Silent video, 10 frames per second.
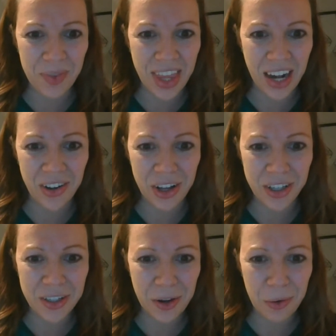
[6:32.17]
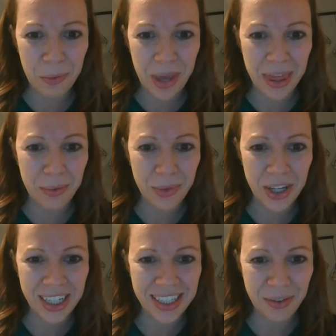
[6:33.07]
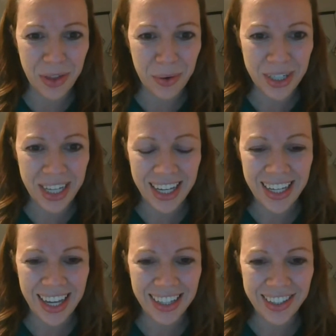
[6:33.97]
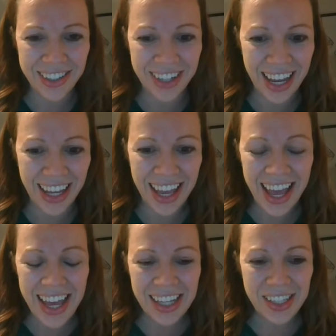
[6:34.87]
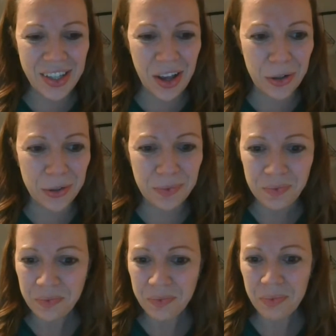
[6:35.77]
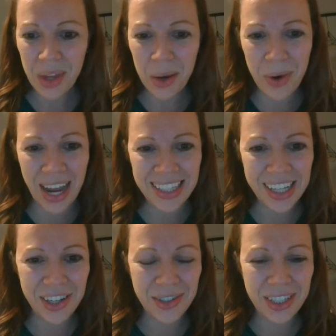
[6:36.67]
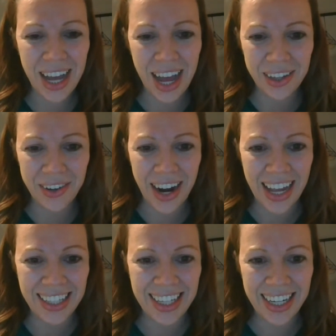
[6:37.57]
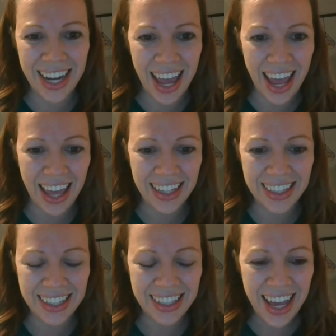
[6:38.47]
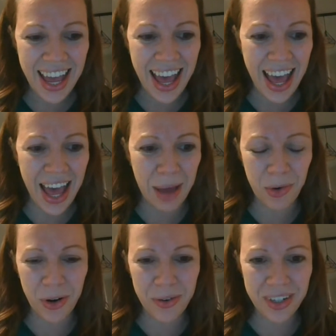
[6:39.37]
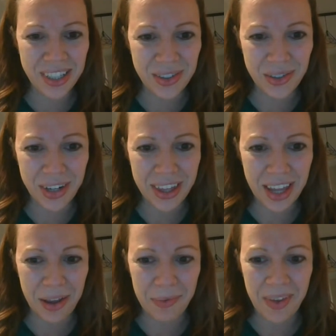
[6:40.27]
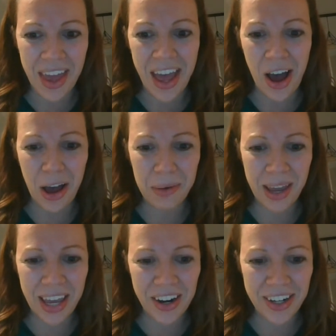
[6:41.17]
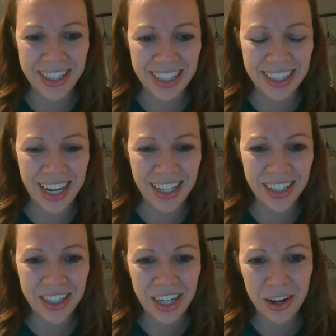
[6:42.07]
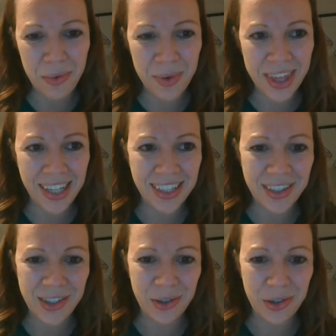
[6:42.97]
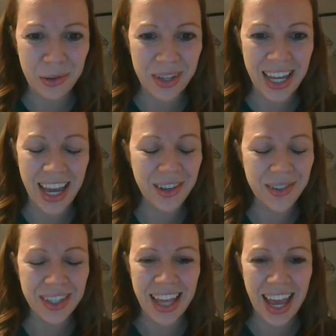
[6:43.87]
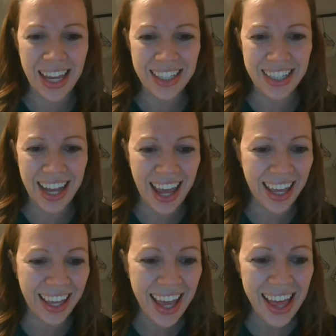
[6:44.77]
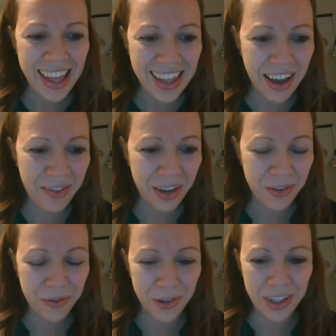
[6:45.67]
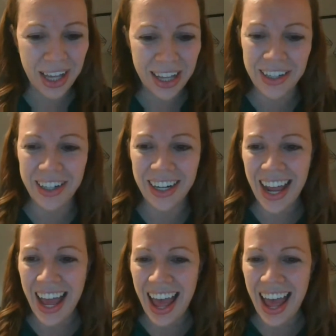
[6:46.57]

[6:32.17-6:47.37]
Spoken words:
that'll also make them look as if they were taken yesterday. So we're asking you to colorize, enhance, or restore them on MyHeritage, and to share them with us on social media using the hashtag #LoveInFullColor.